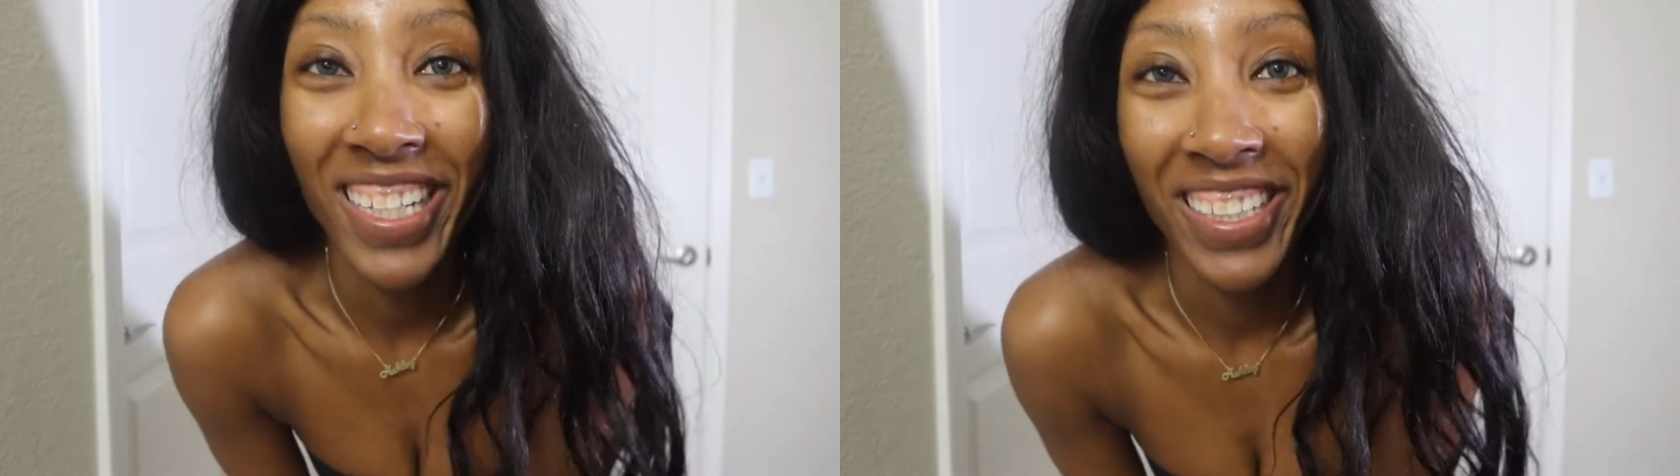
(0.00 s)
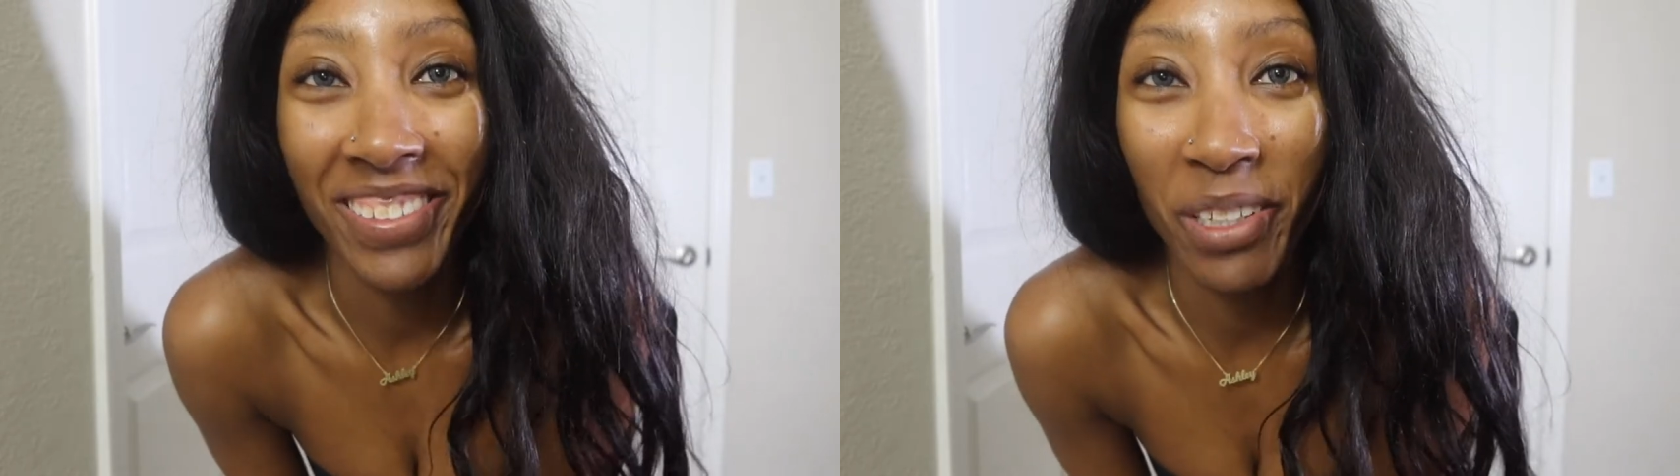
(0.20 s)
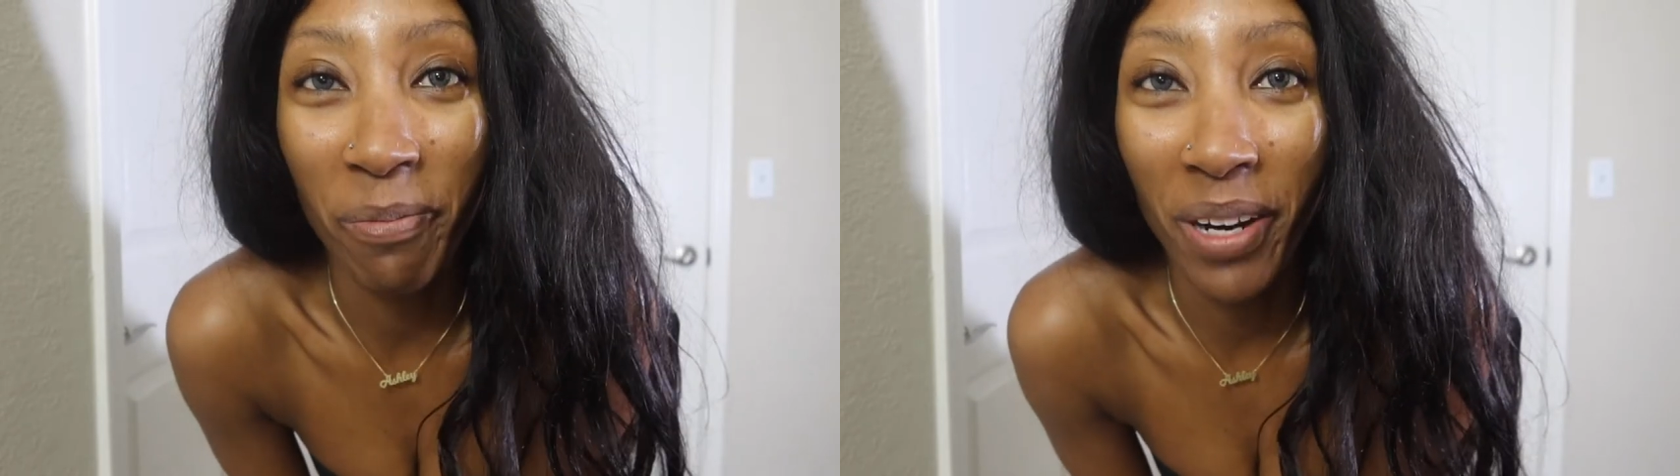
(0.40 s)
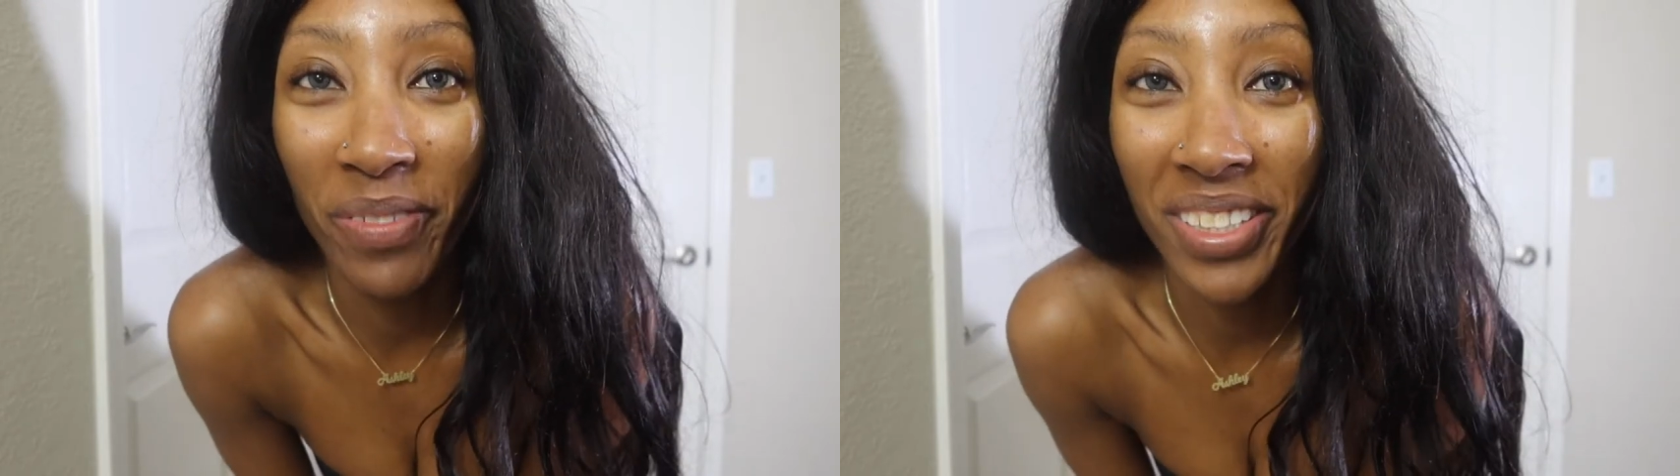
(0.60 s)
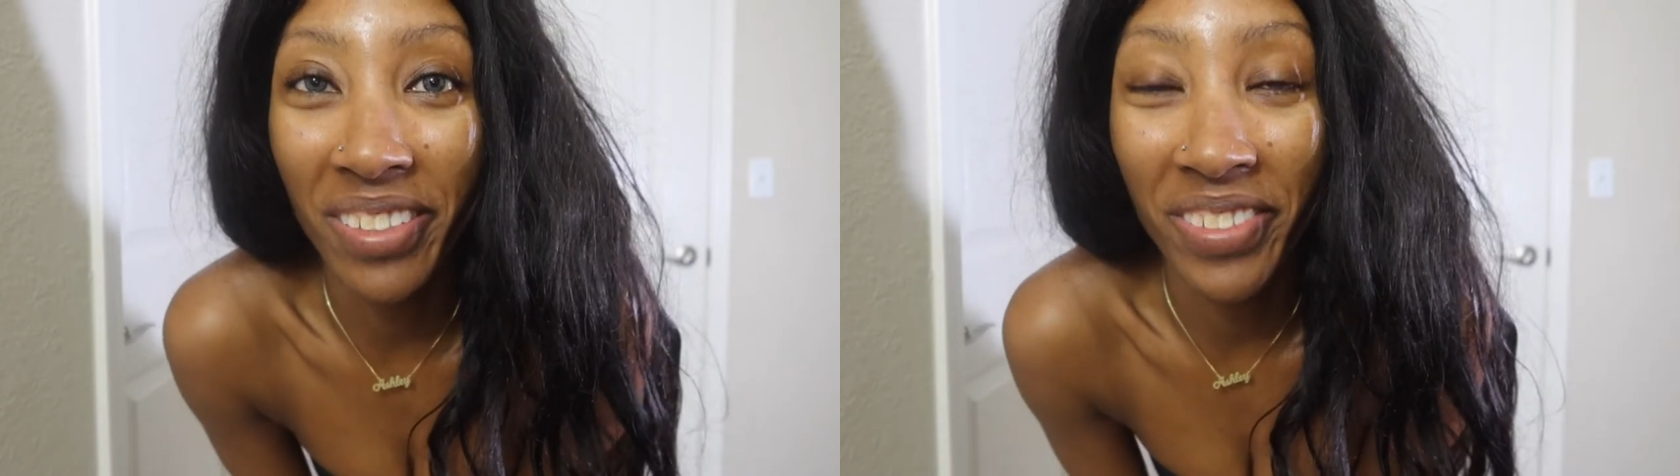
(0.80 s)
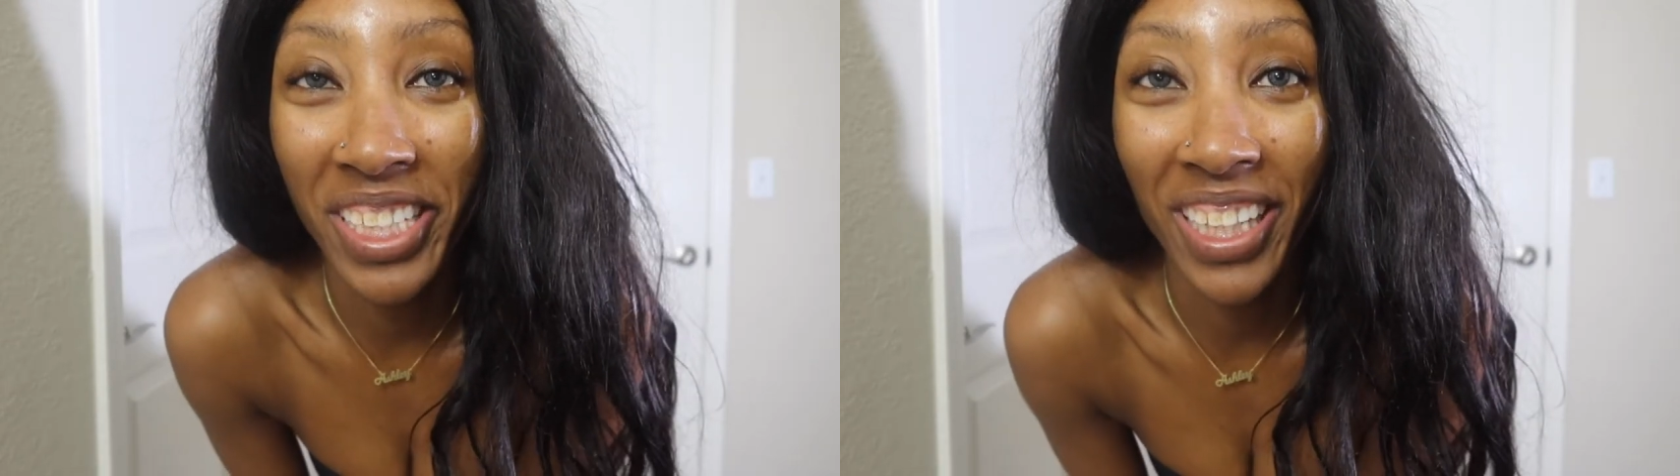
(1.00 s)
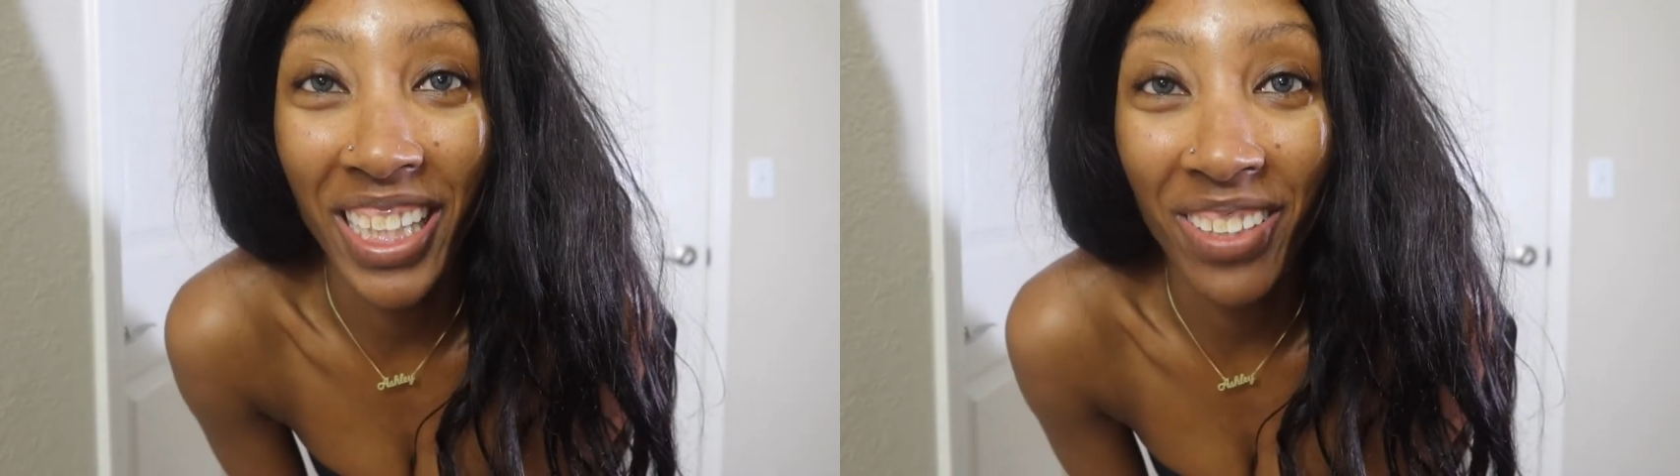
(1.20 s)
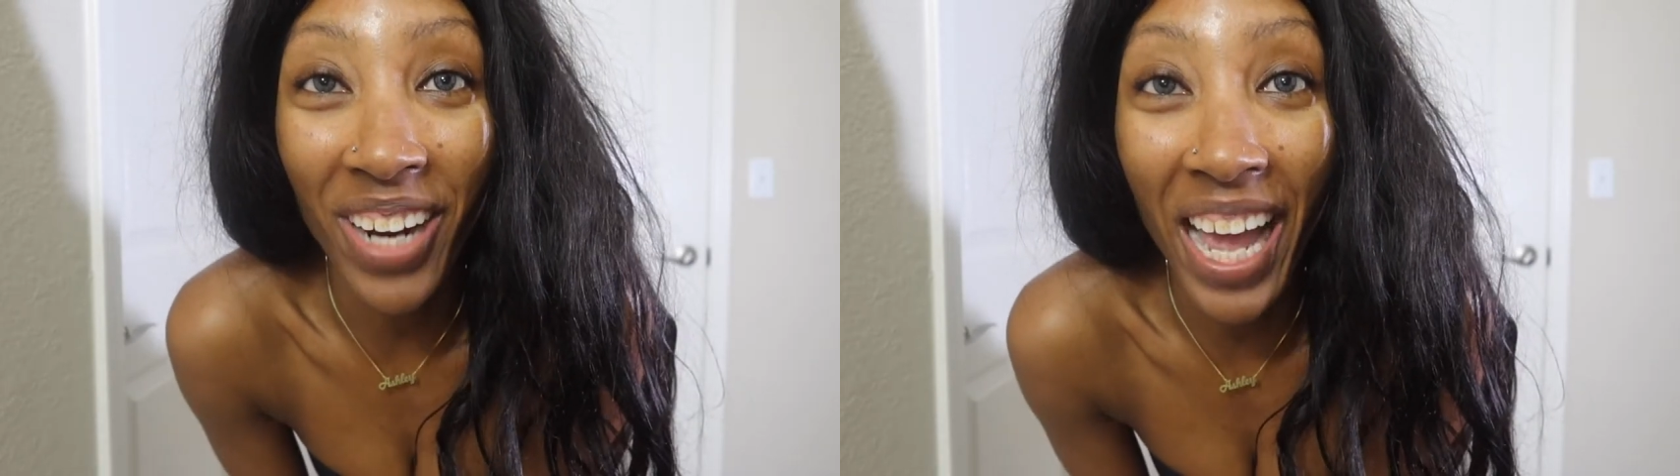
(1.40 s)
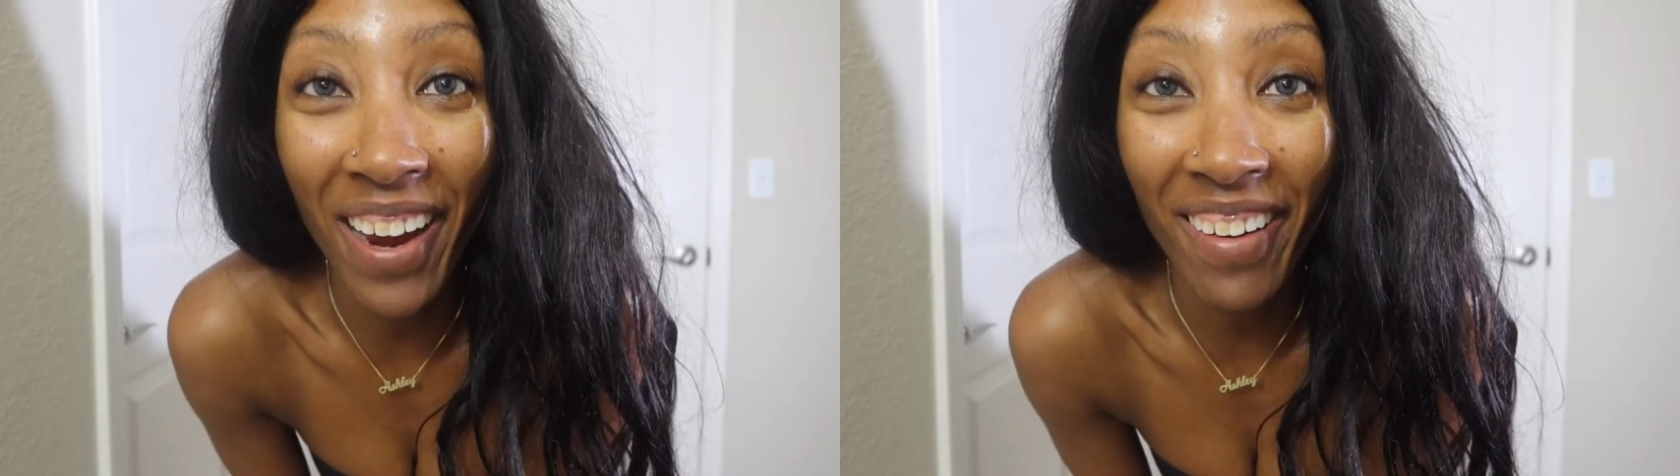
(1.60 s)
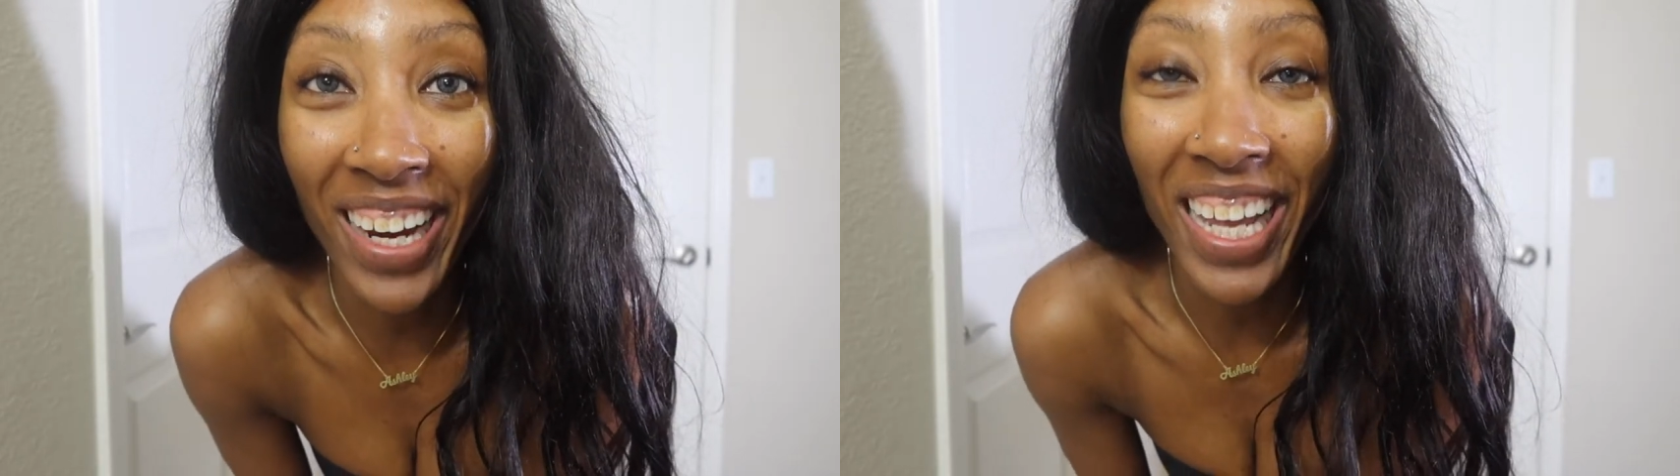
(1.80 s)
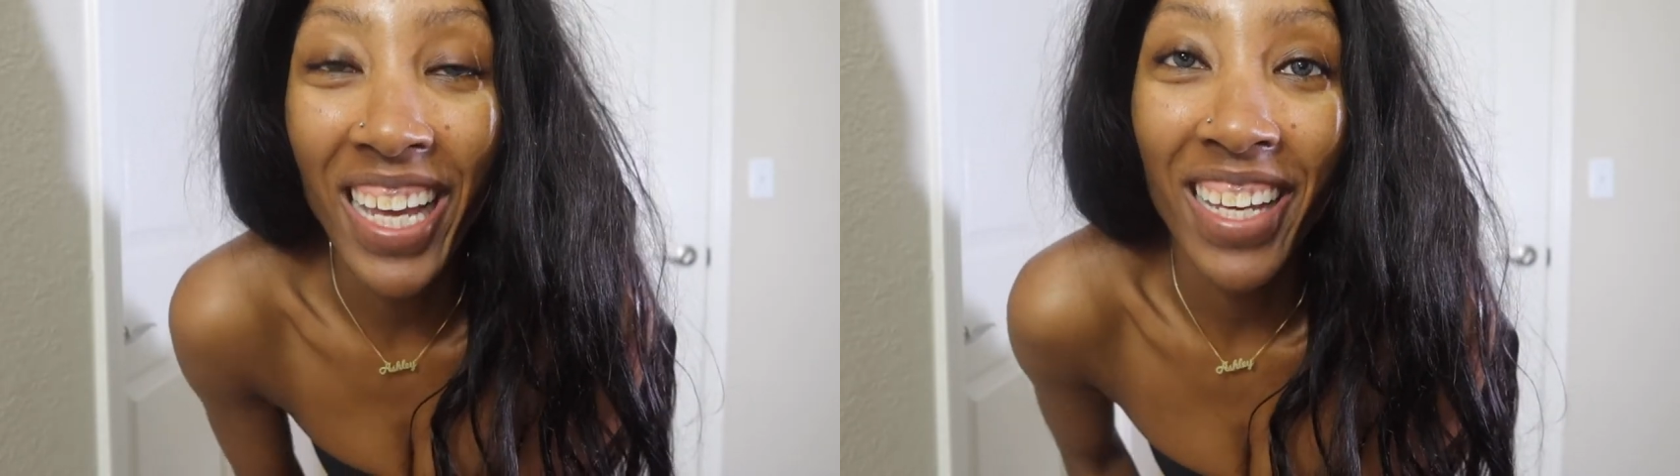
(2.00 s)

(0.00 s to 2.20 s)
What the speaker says: It's your preference on what you like to wear.